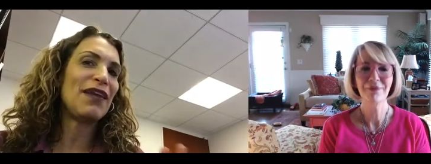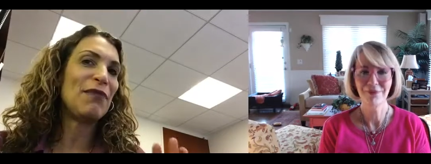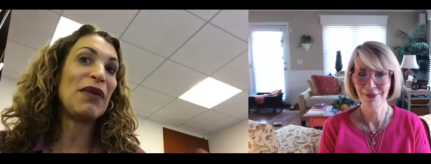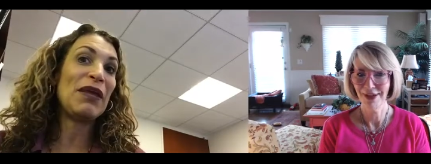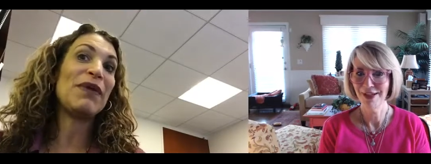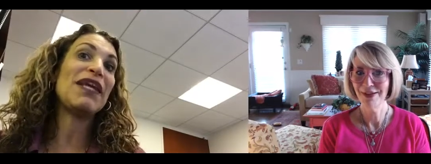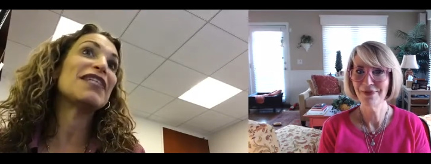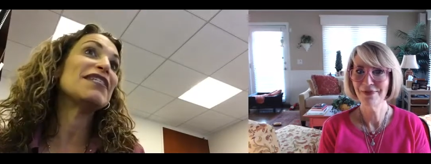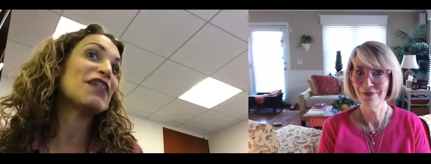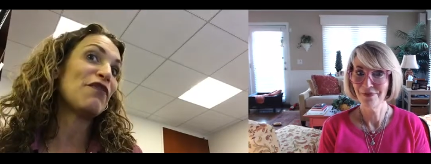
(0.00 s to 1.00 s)
Speaker 1: it made
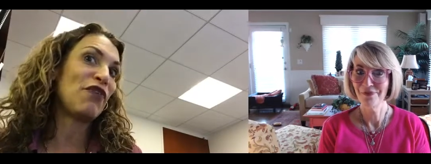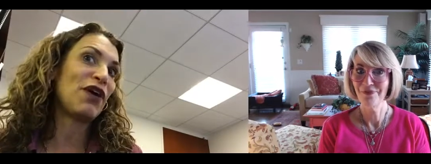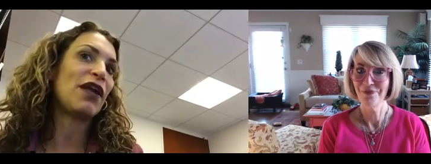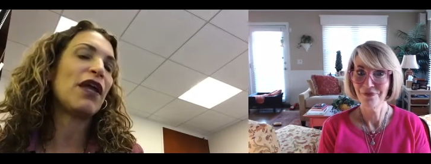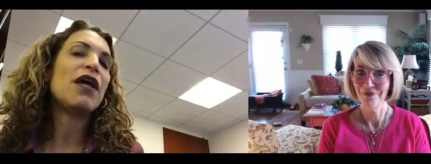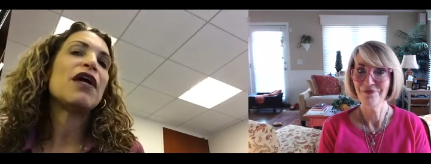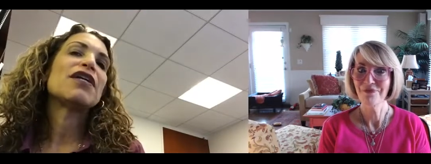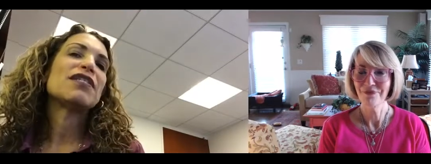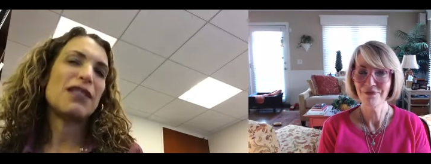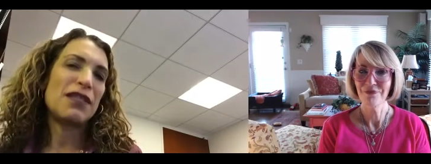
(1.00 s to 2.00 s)
me indifferent
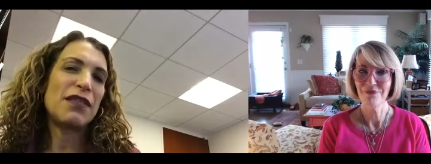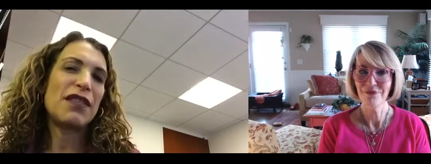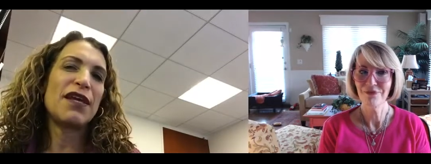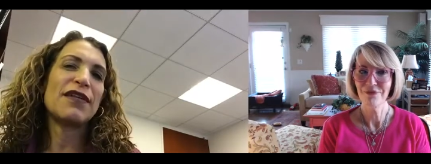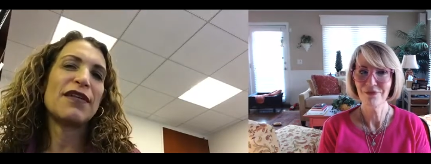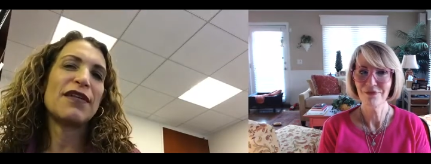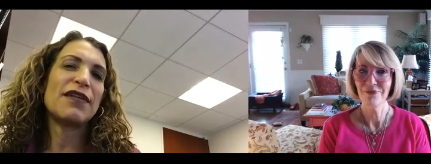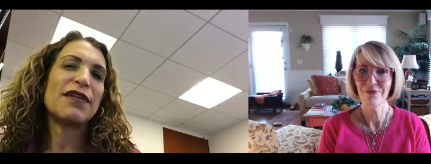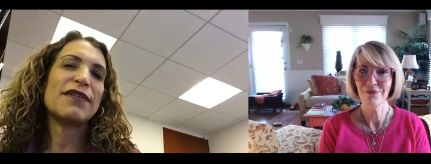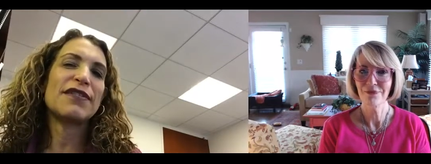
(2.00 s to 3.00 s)
to the things
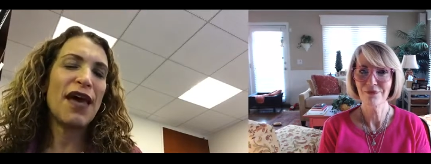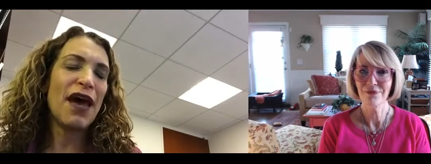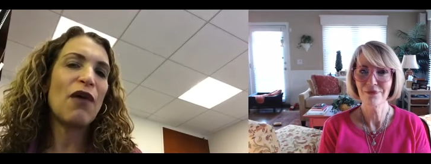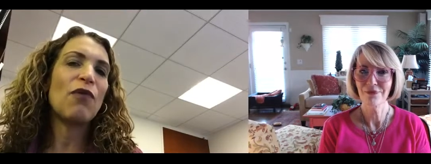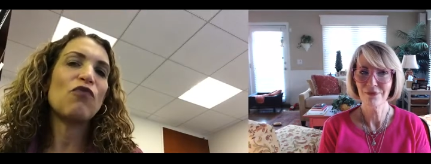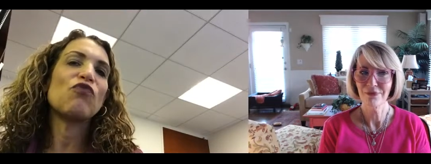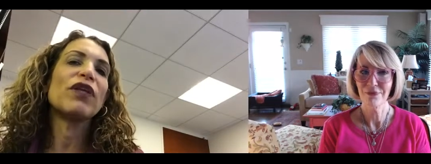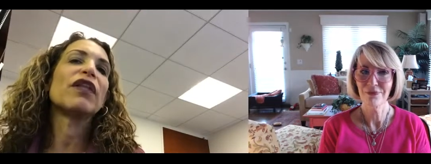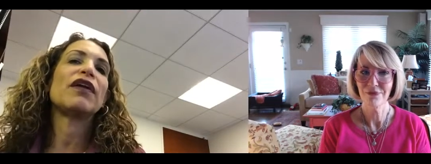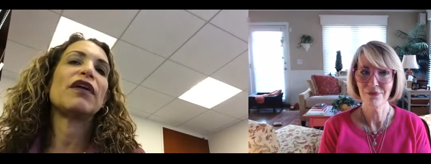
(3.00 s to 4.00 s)
that
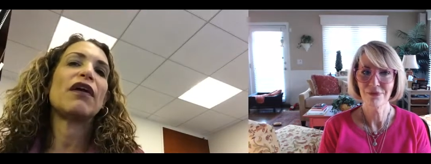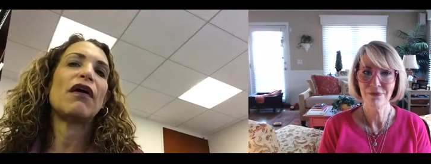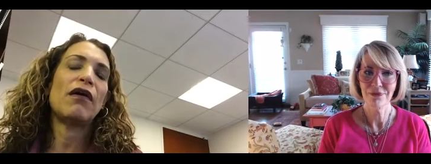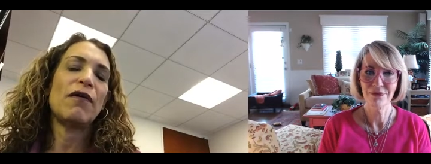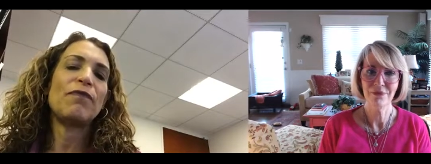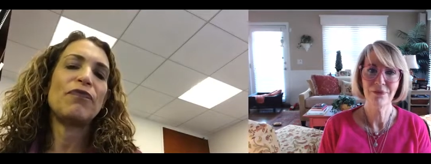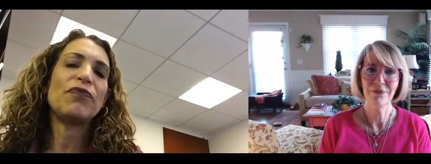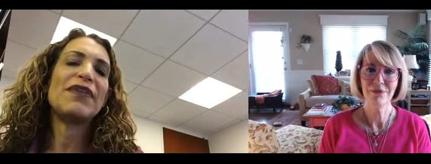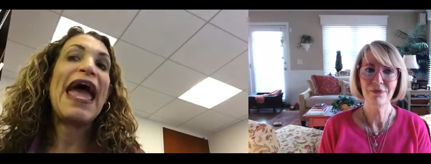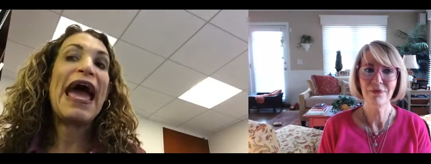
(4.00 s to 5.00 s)
really um,
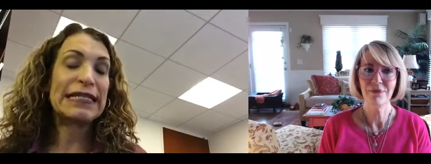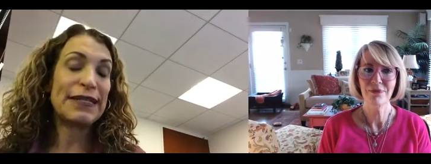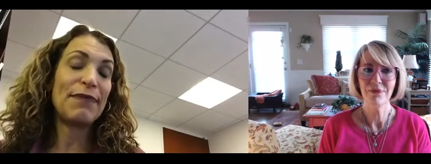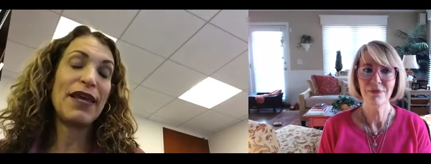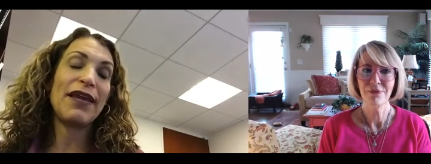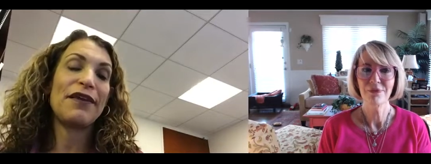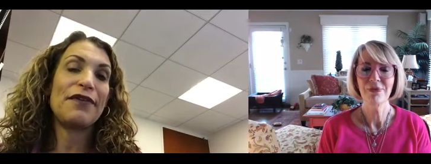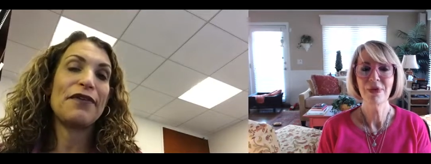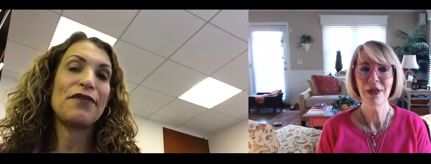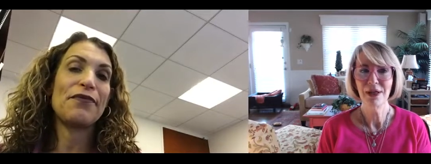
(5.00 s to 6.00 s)
nagged at me
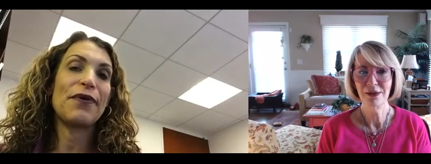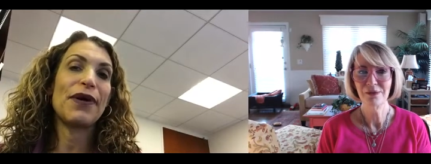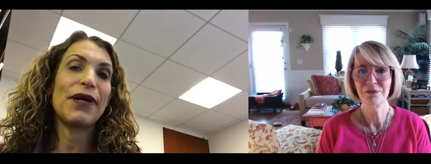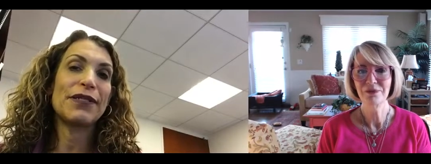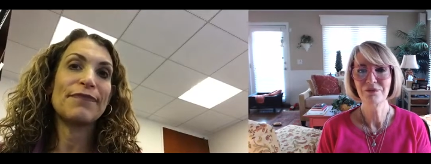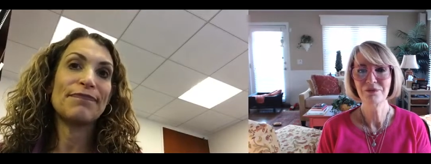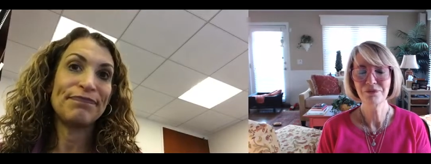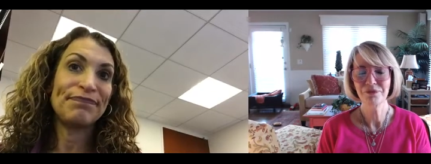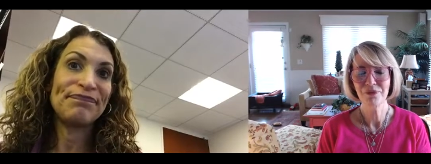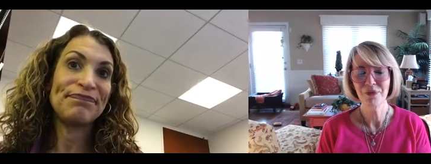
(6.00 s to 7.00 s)
Speaker 2: otherwise
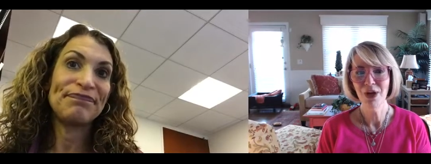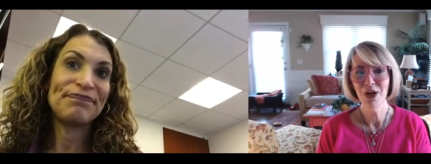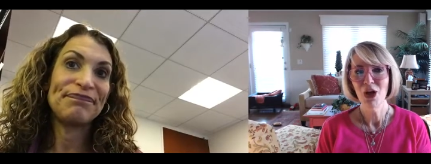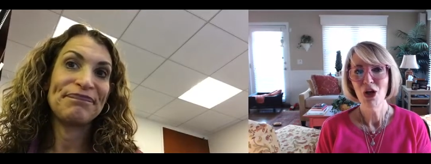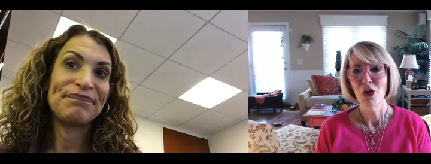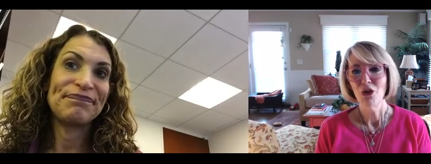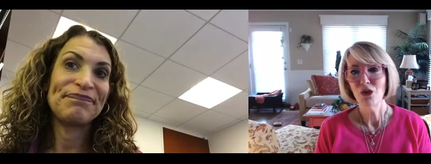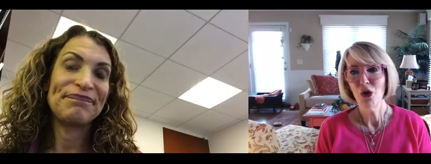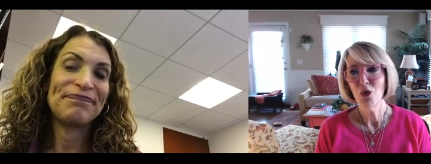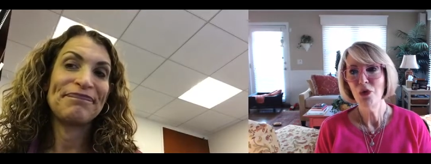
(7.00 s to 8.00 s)

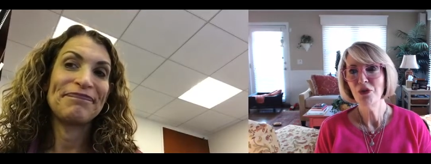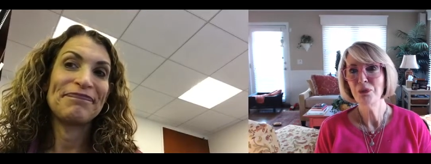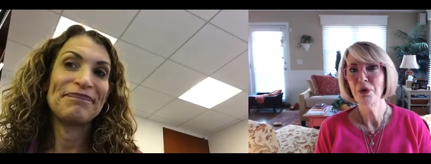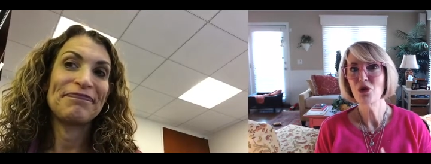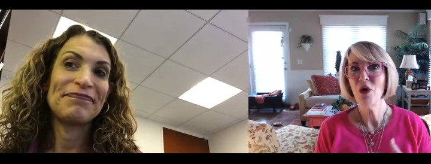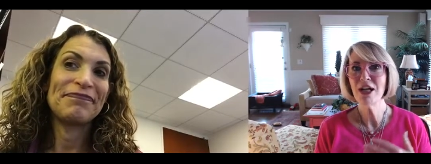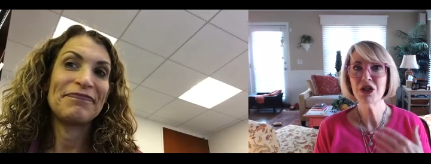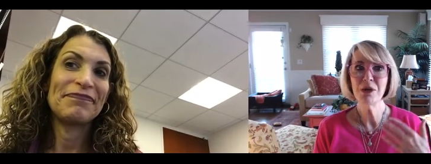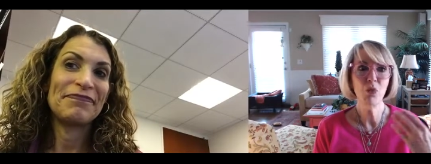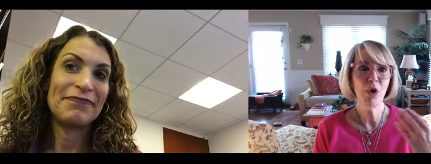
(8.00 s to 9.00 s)
so this
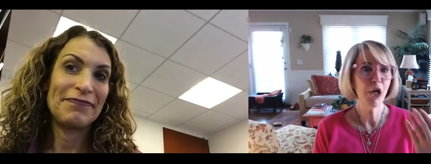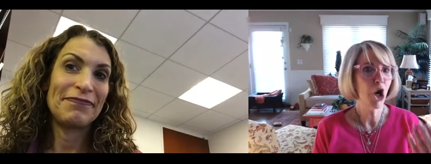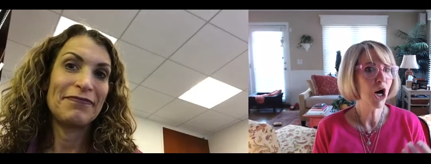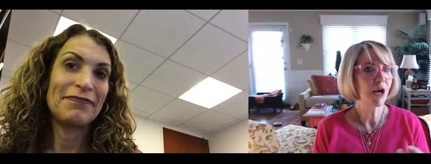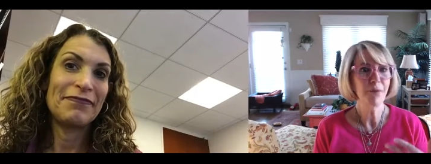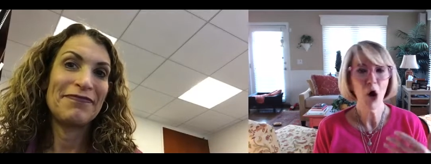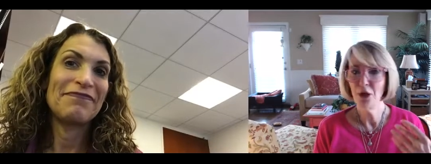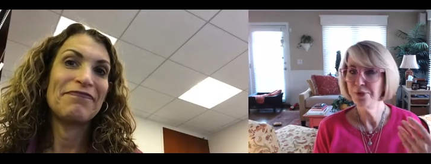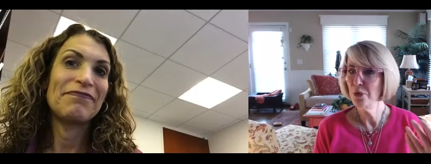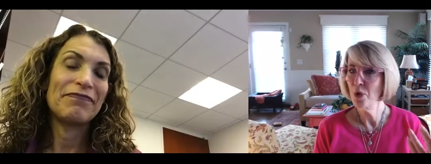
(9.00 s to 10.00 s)
progression went on
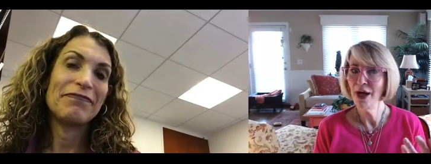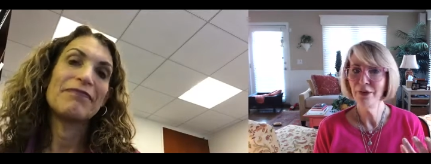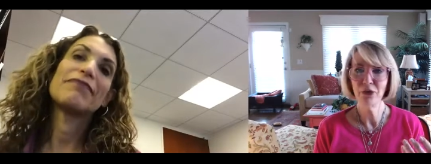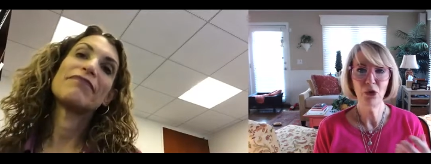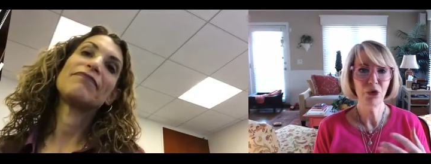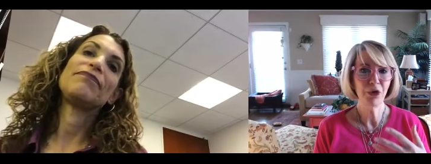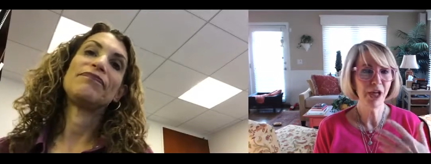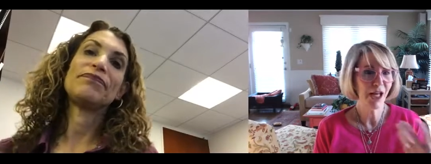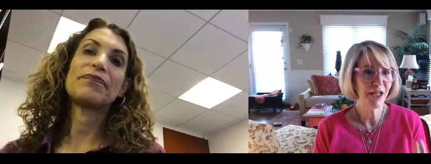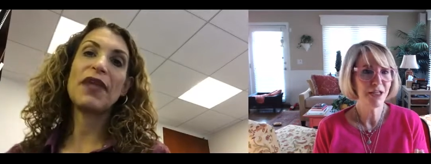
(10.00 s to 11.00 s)
all through high school. You
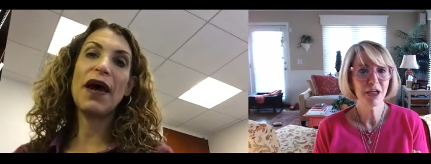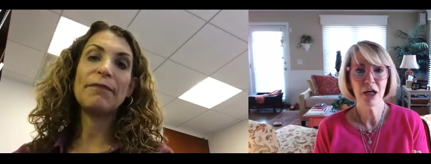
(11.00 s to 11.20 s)
get into